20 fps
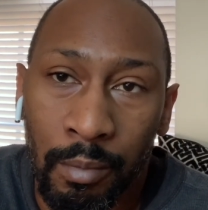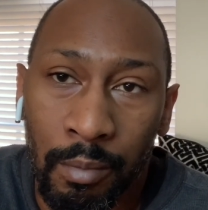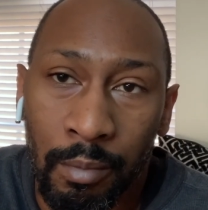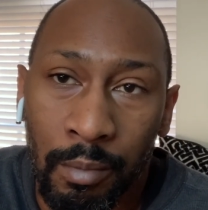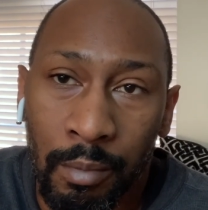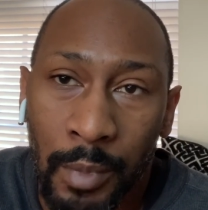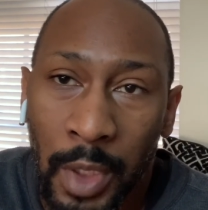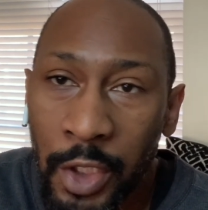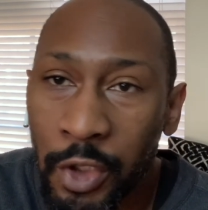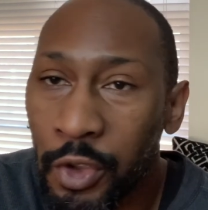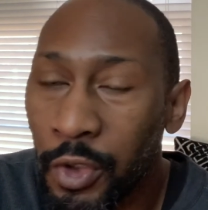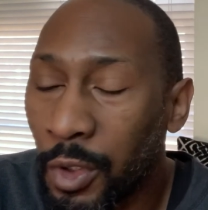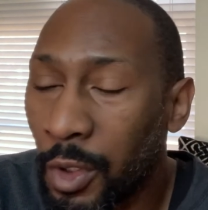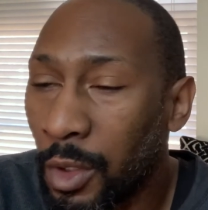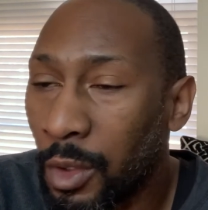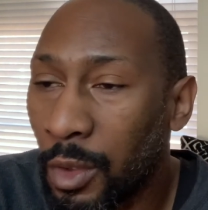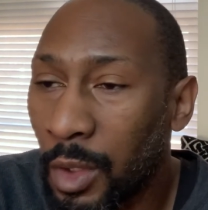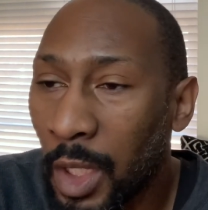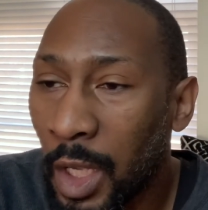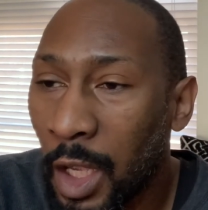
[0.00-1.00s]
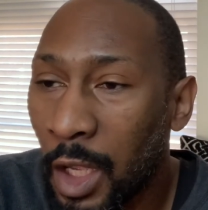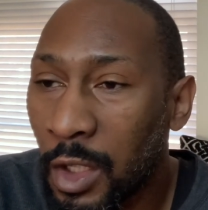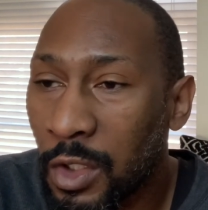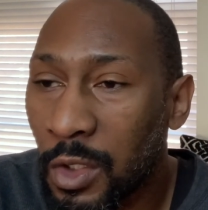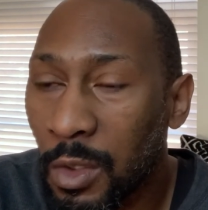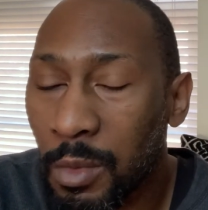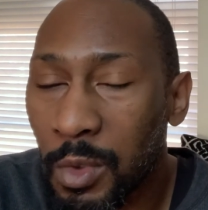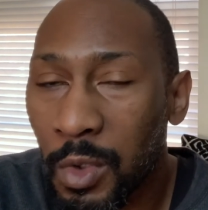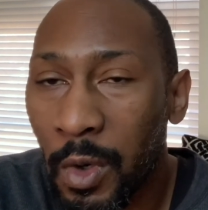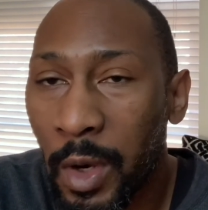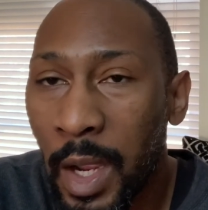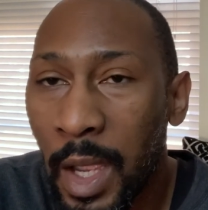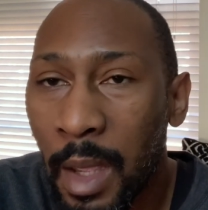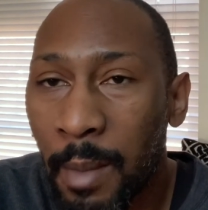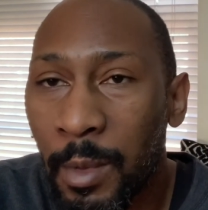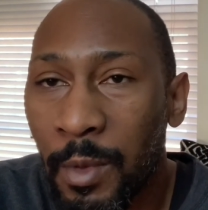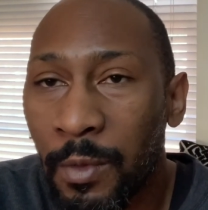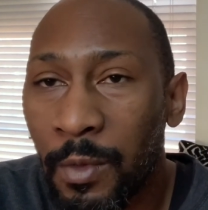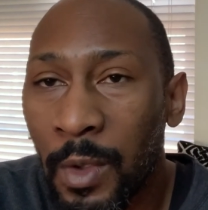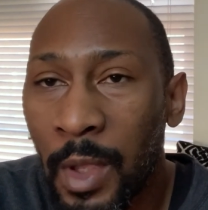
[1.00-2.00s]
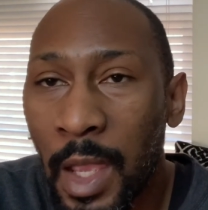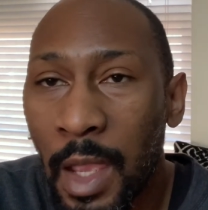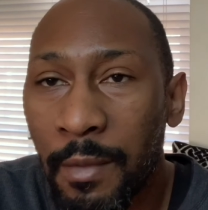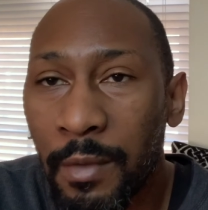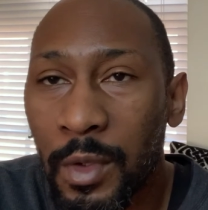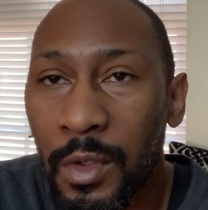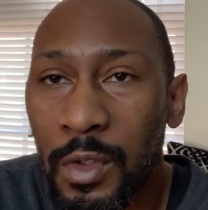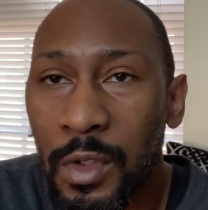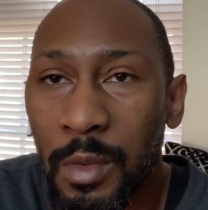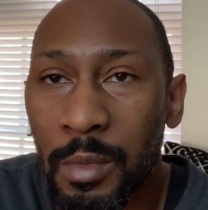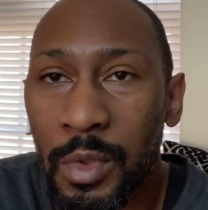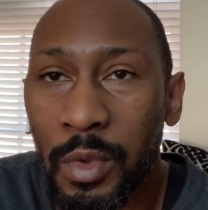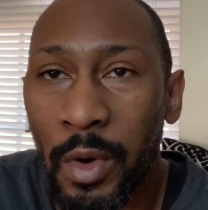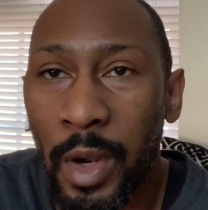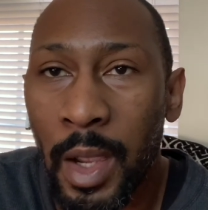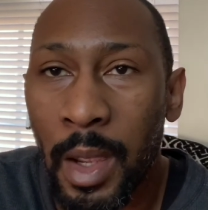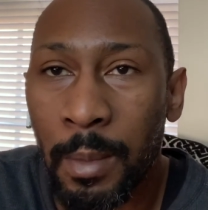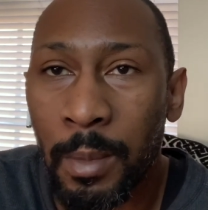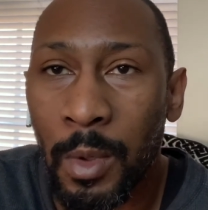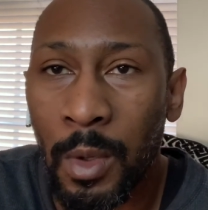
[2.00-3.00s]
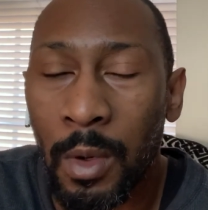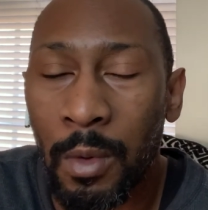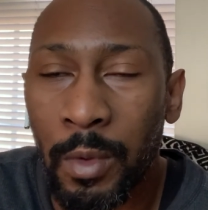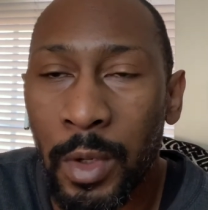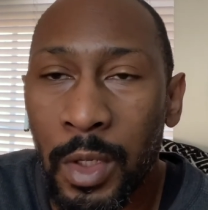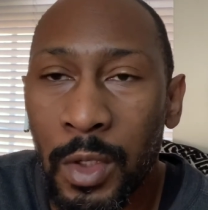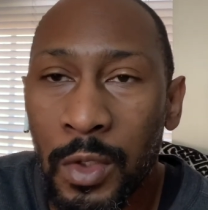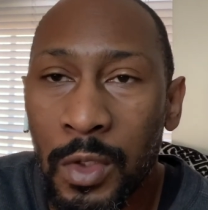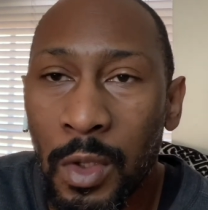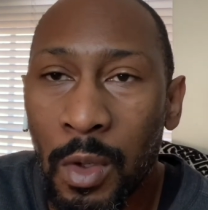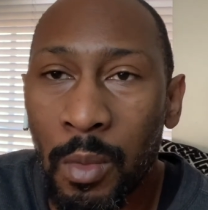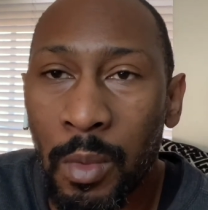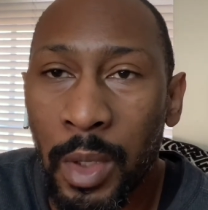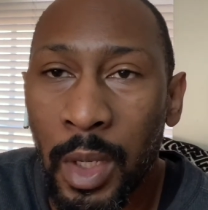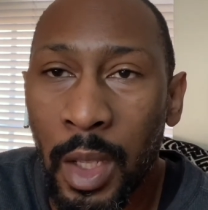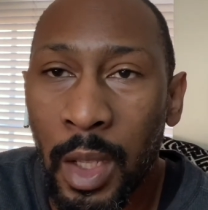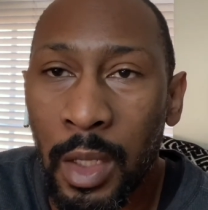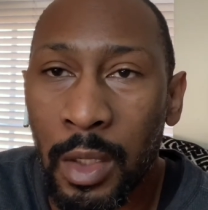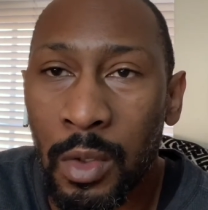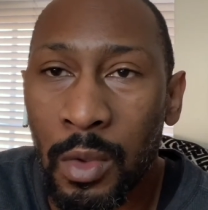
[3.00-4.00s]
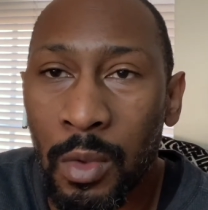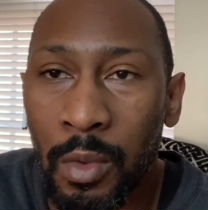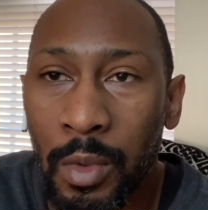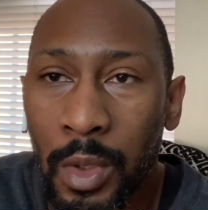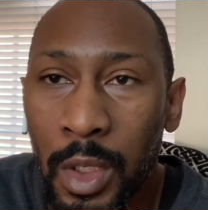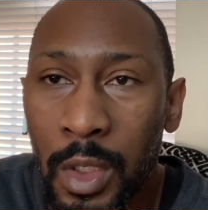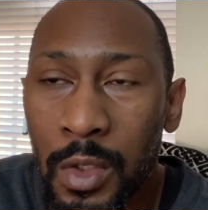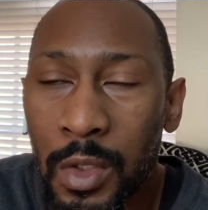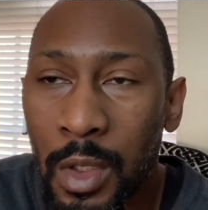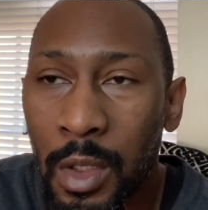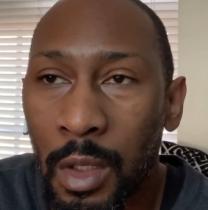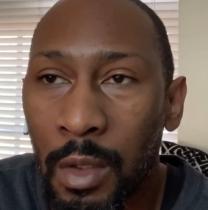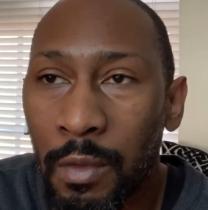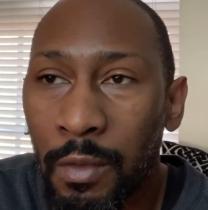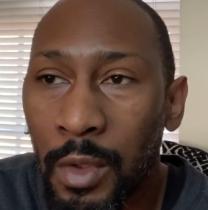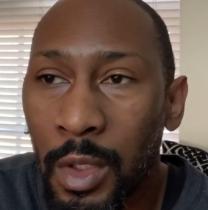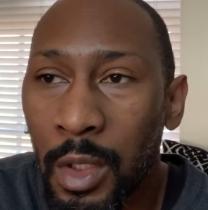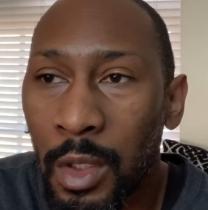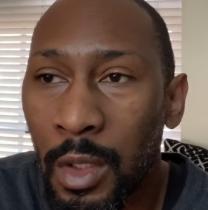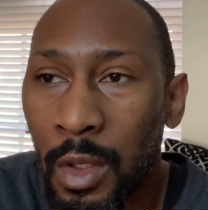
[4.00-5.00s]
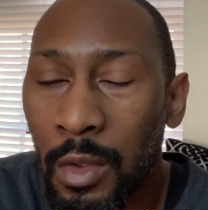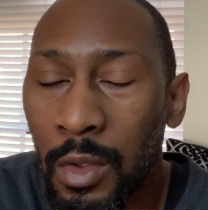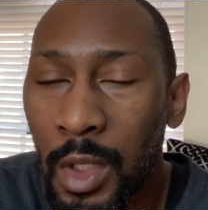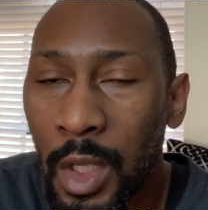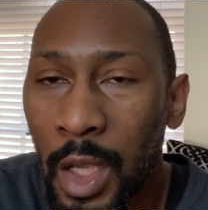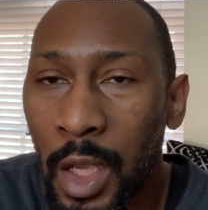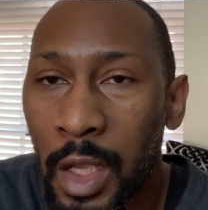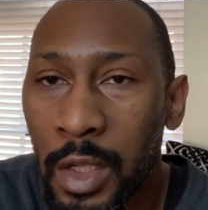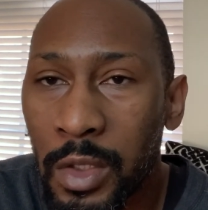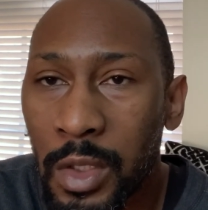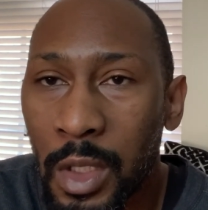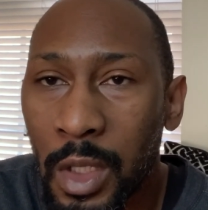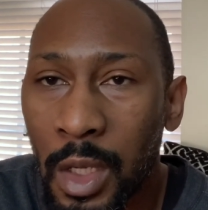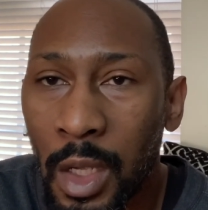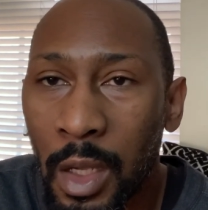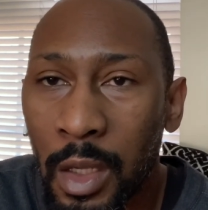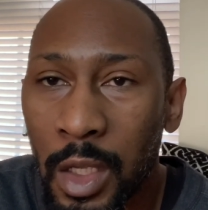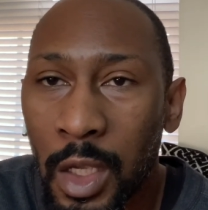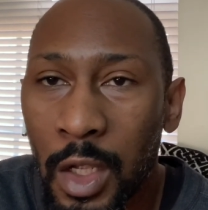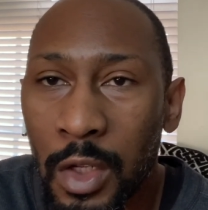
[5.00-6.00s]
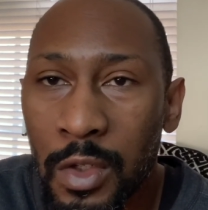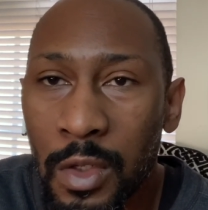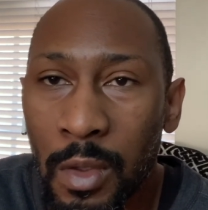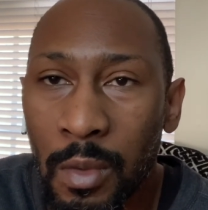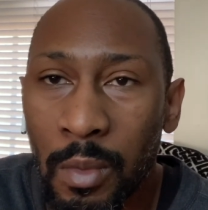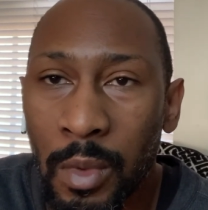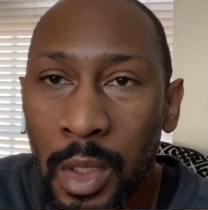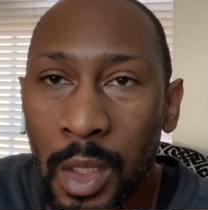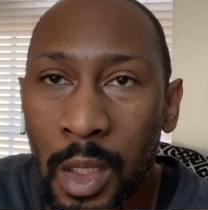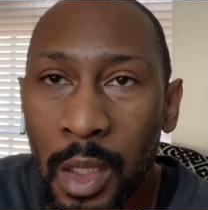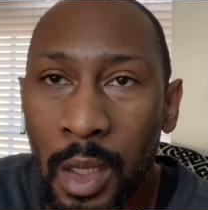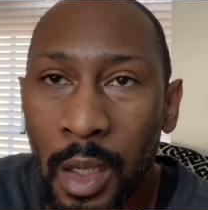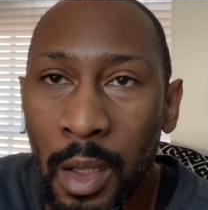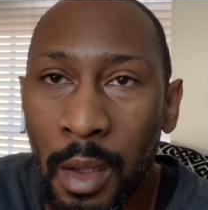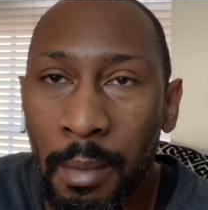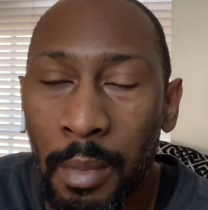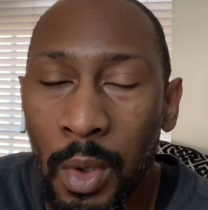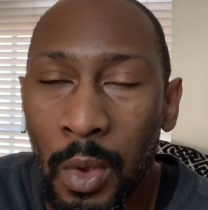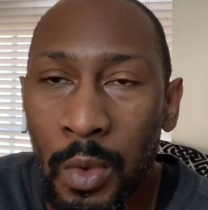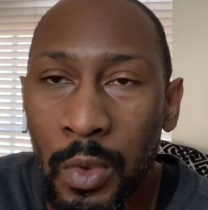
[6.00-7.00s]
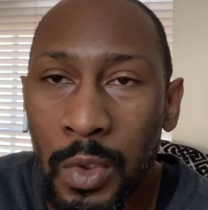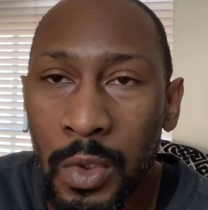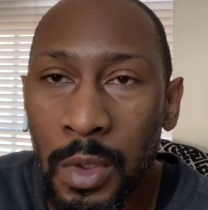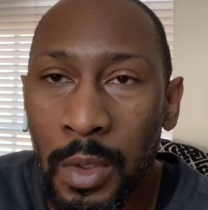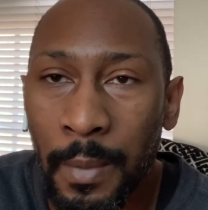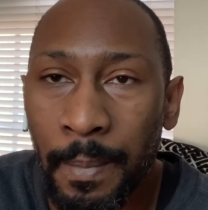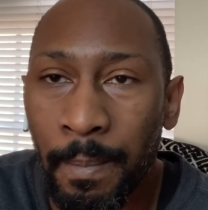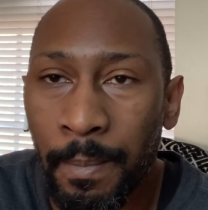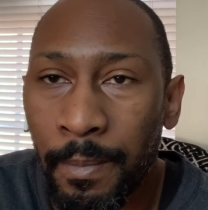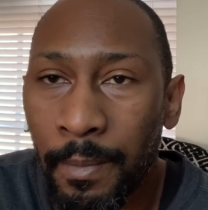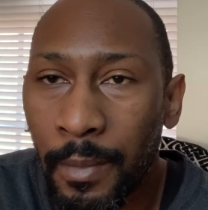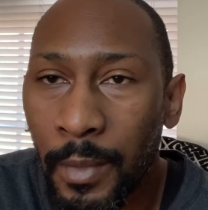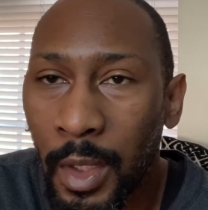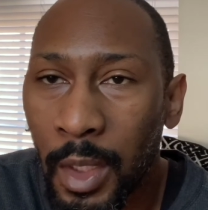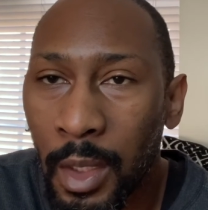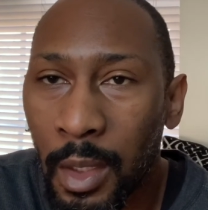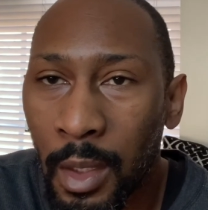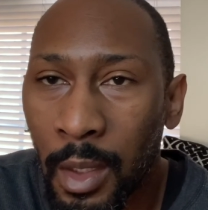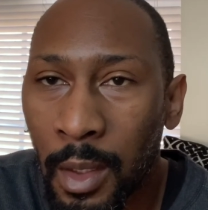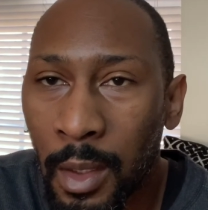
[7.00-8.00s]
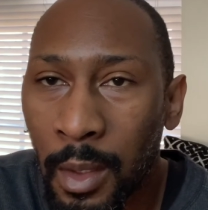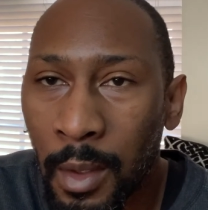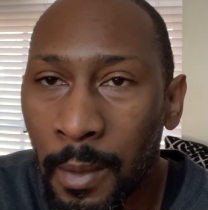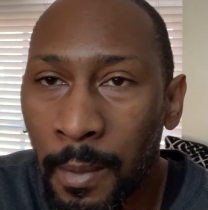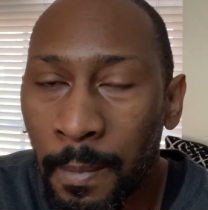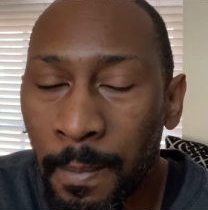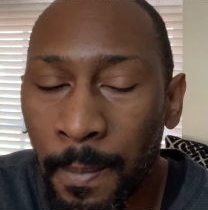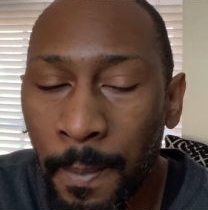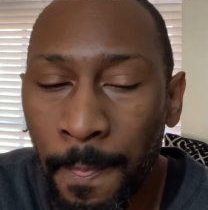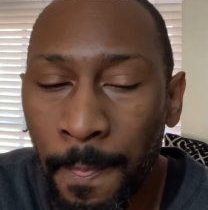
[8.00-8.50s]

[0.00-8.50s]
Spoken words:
make sure you guys subscribe if you haven't subscribed already. So when I do release another video, you guys can catch it when it posts. And